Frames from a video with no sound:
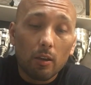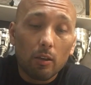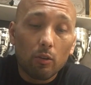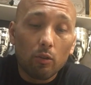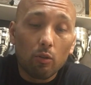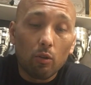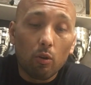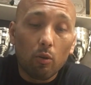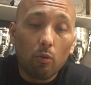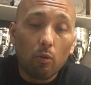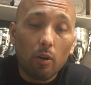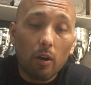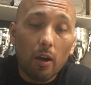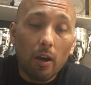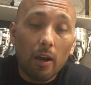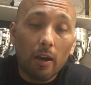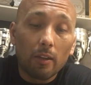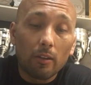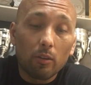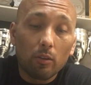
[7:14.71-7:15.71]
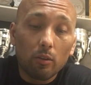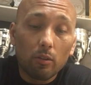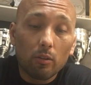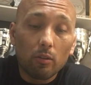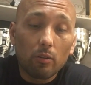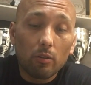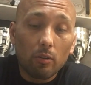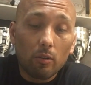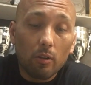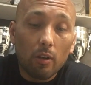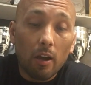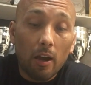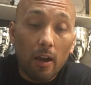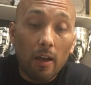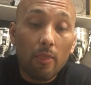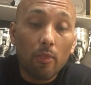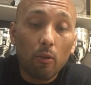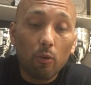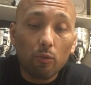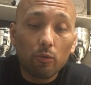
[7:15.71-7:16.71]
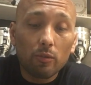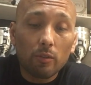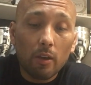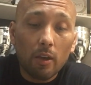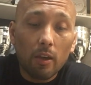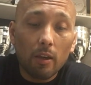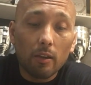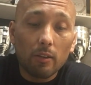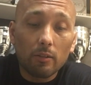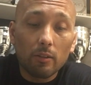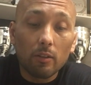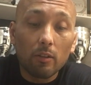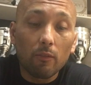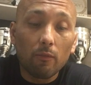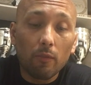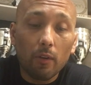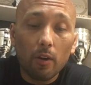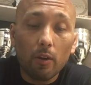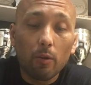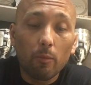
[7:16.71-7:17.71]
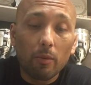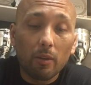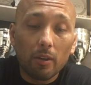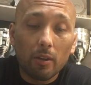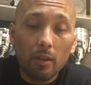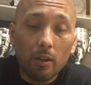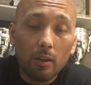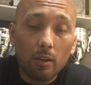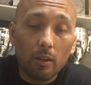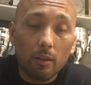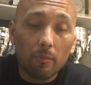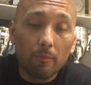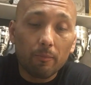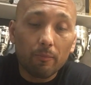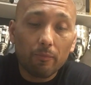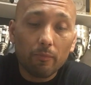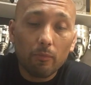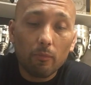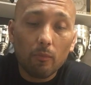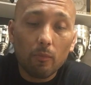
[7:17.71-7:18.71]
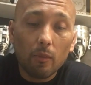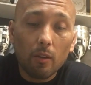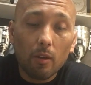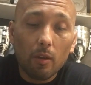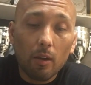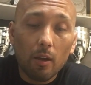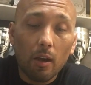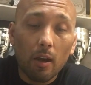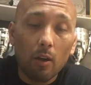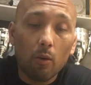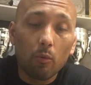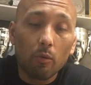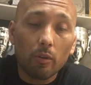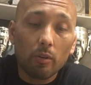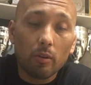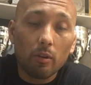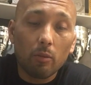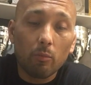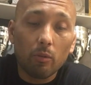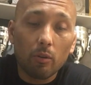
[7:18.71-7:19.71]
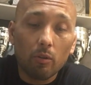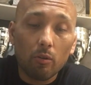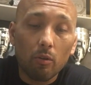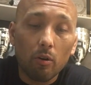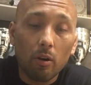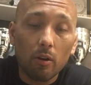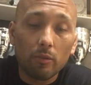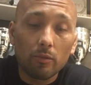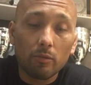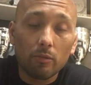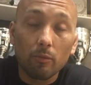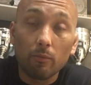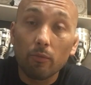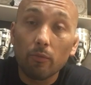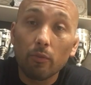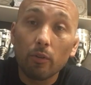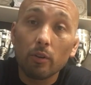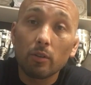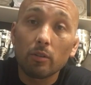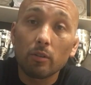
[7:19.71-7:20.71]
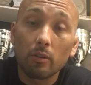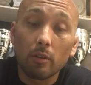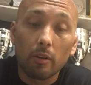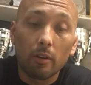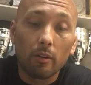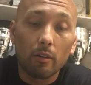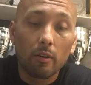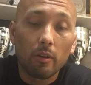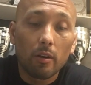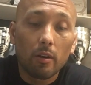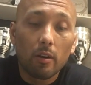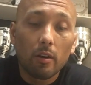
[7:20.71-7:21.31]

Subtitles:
you know, on those days in the very beginning, I would come across some friction there.